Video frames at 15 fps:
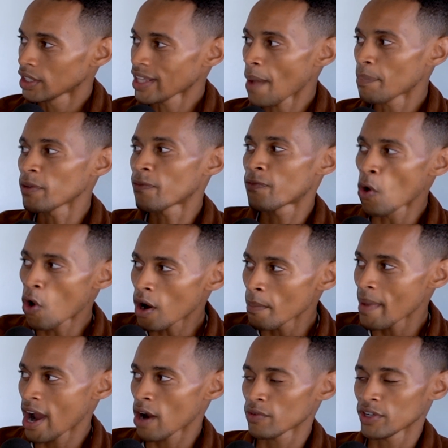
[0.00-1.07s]
That before
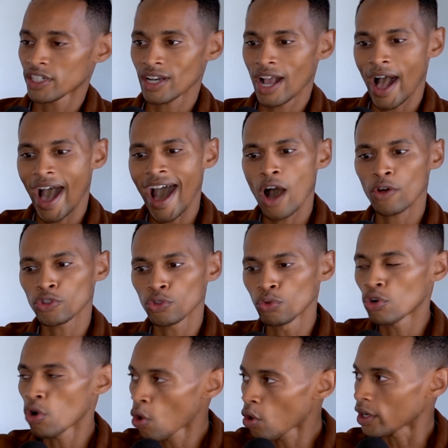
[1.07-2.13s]
marriage, how you
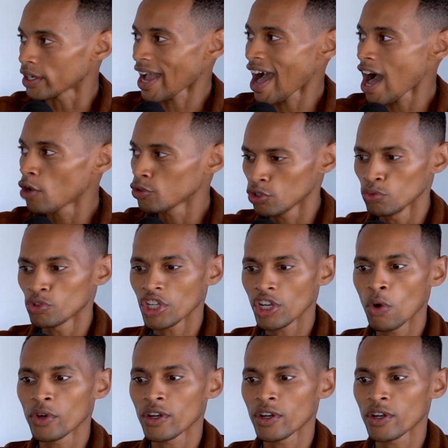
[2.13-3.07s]
court, how you deal